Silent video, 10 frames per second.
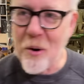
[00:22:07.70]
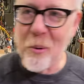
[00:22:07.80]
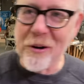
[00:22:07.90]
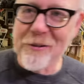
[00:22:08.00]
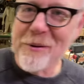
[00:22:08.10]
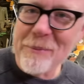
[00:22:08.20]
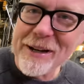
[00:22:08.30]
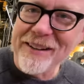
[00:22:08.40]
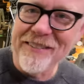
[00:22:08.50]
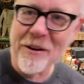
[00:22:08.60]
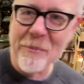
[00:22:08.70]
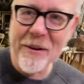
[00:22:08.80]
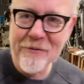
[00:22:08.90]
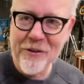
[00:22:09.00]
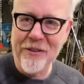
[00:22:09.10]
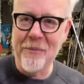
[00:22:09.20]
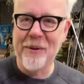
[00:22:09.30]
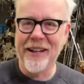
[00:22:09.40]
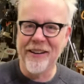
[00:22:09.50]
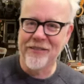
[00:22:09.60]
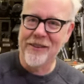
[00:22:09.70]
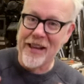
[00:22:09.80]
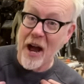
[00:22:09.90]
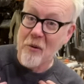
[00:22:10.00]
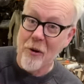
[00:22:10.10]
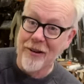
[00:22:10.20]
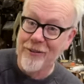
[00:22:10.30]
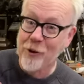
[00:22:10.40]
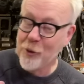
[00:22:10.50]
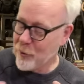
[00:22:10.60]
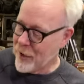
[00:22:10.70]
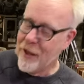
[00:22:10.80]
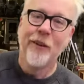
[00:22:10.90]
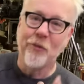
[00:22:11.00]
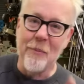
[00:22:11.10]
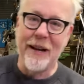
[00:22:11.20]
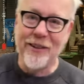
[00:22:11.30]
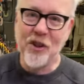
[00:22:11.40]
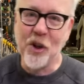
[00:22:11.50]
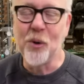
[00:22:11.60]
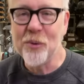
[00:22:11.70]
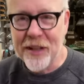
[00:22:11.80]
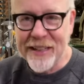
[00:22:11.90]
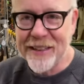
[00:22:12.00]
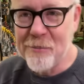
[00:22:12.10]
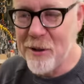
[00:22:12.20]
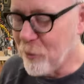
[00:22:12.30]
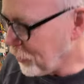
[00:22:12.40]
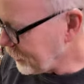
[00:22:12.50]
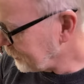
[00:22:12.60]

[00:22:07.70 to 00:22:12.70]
it works when I'm making something for somebody else that I want to. So I make two and they get the better one